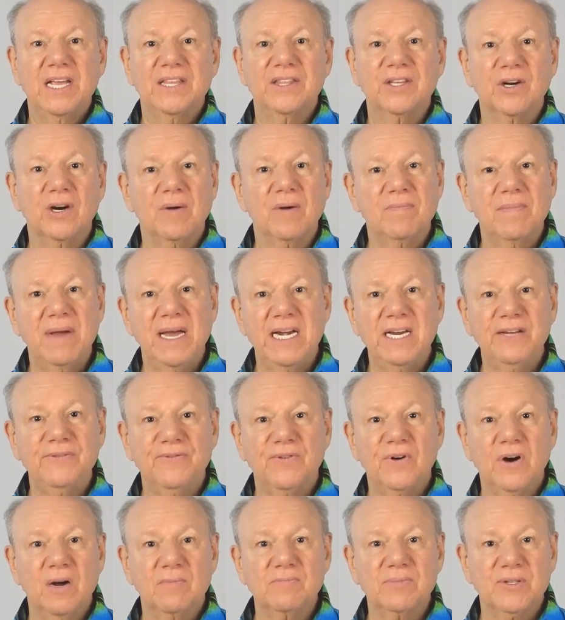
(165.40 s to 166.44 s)
There are many
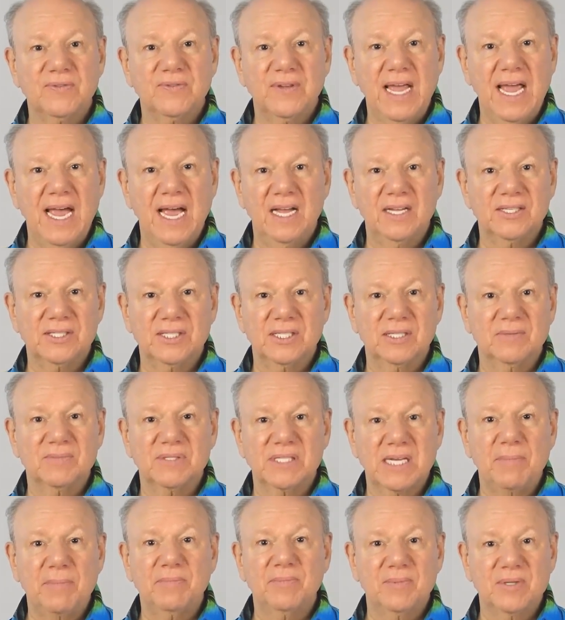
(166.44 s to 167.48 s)
forms of calcium
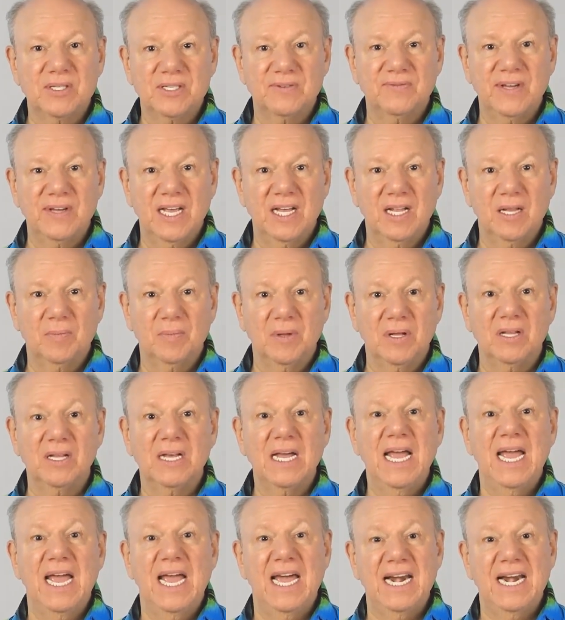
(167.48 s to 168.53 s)
supplements available,
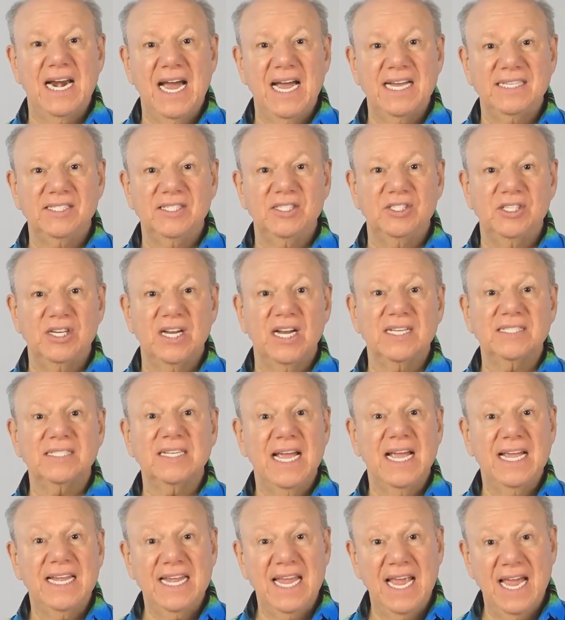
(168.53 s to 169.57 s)
and I suggest
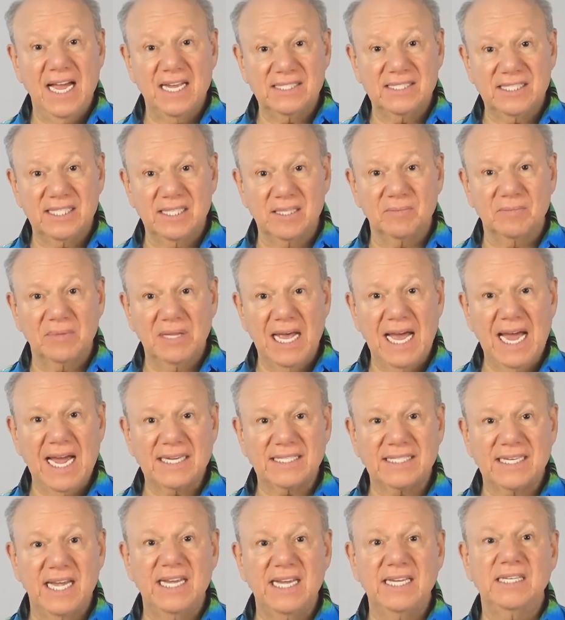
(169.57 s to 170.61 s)
calcium
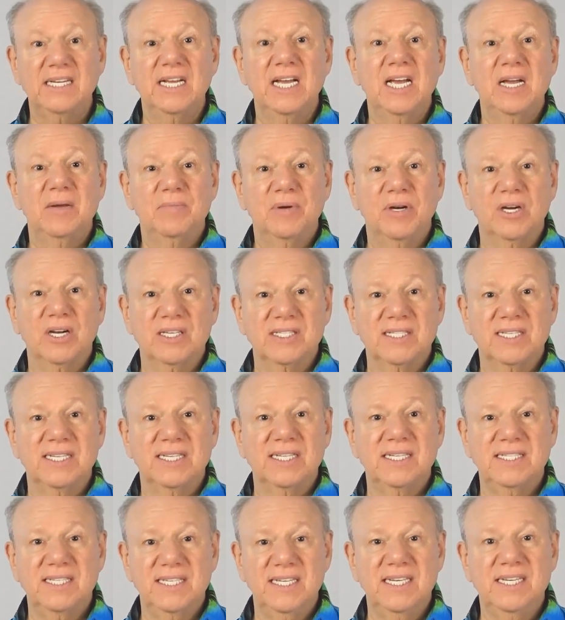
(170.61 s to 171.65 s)
lactate because it
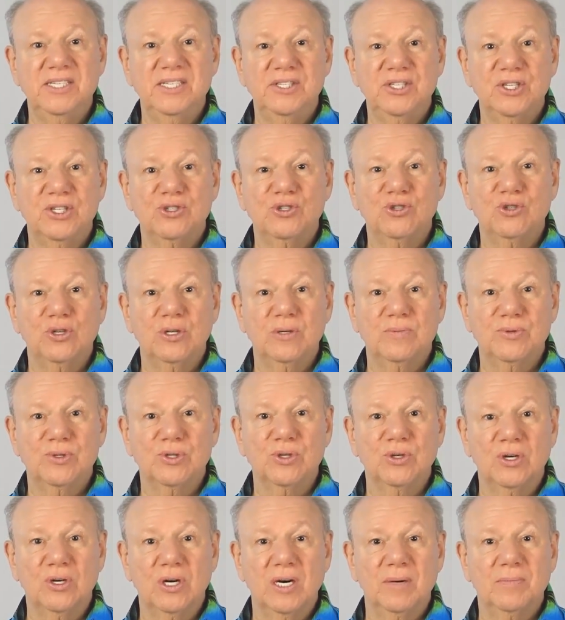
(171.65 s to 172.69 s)
is easier to
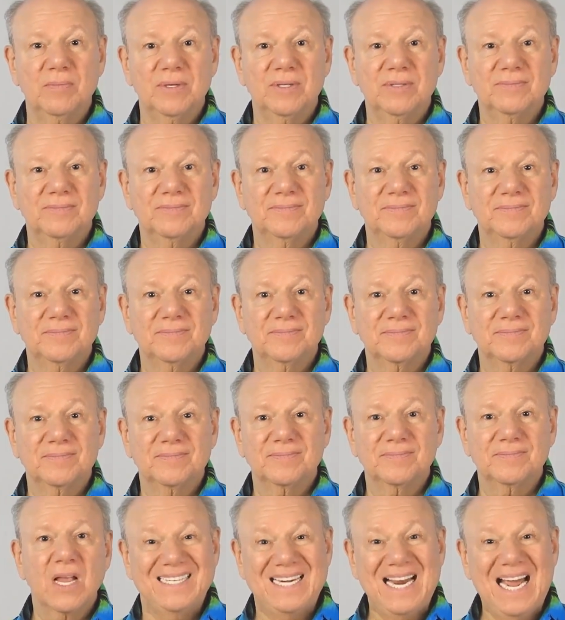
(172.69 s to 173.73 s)
absorb.
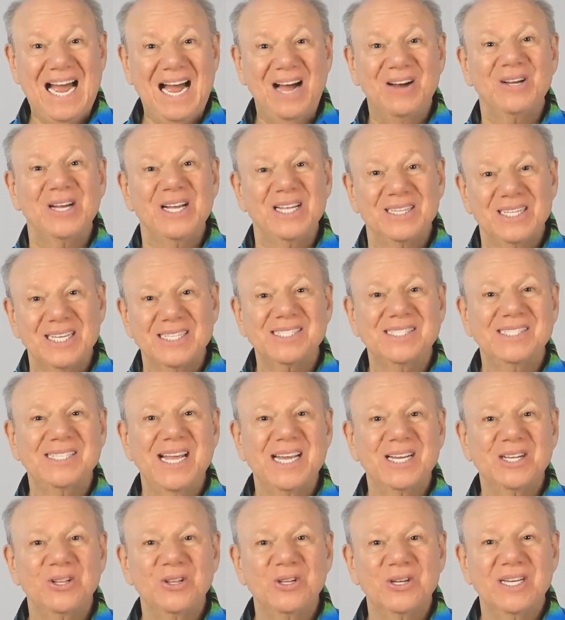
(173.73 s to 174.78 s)
Now, let's
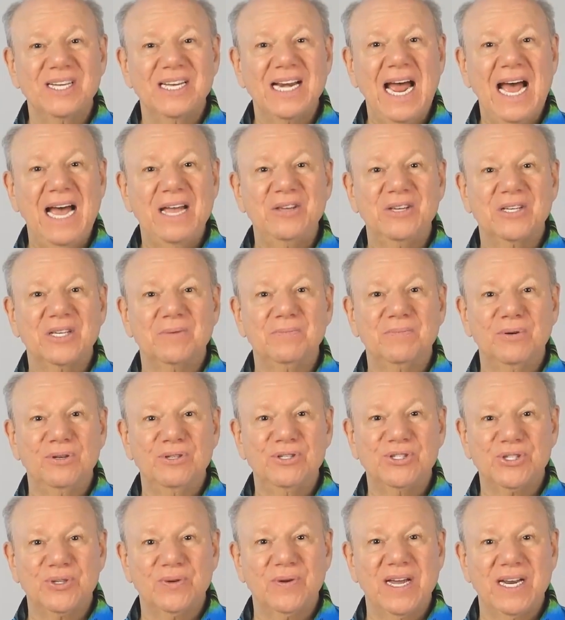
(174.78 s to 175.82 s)
take a look at how you can
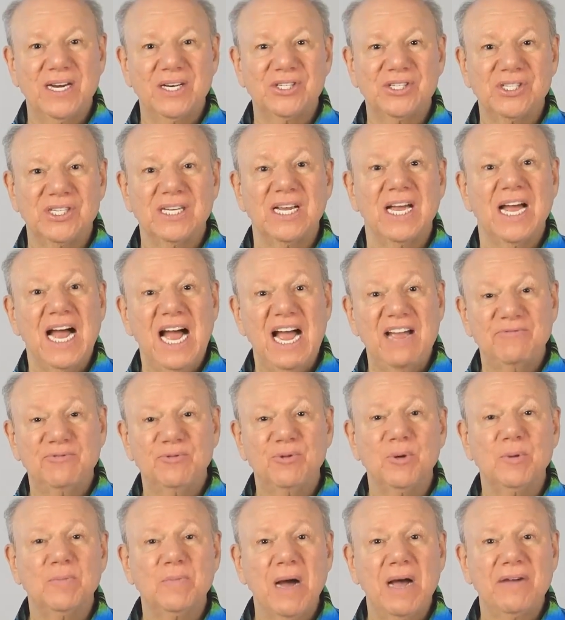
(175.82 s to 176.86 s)
boost your energy. I
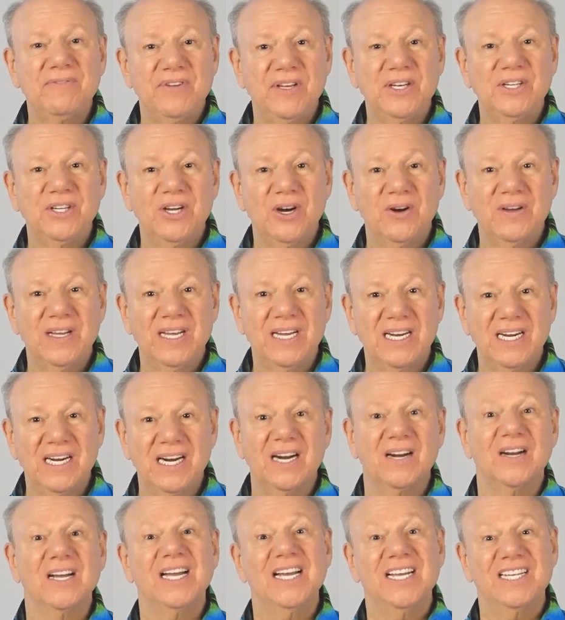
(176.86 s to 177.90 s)
put my video
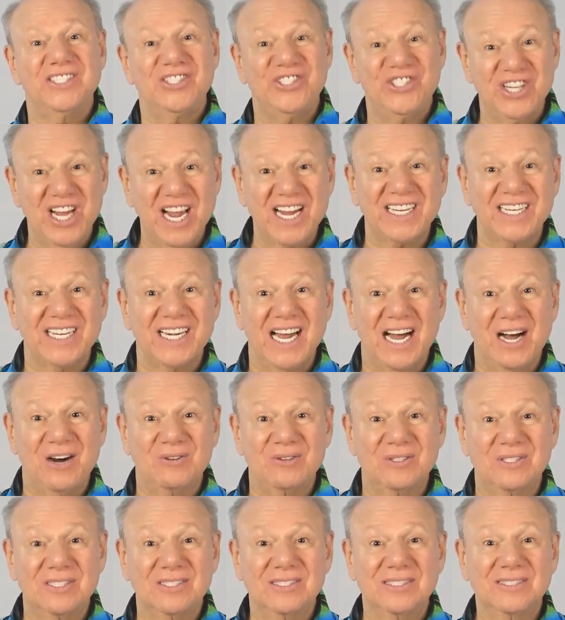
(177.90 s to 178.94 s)
here. Check it
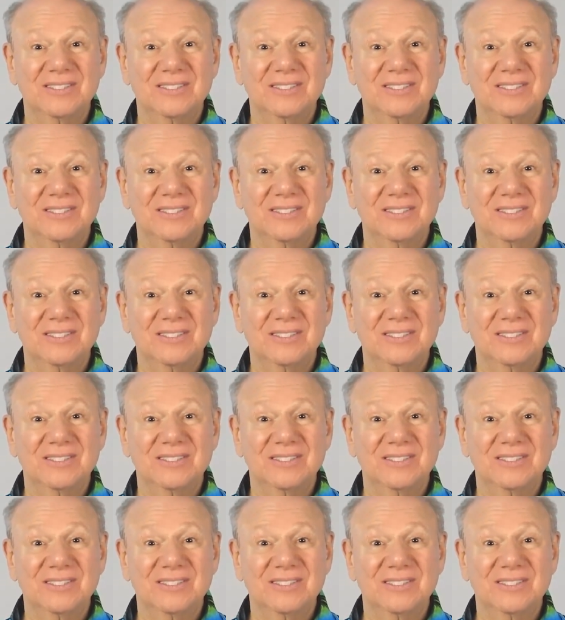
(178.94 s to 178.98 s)
out.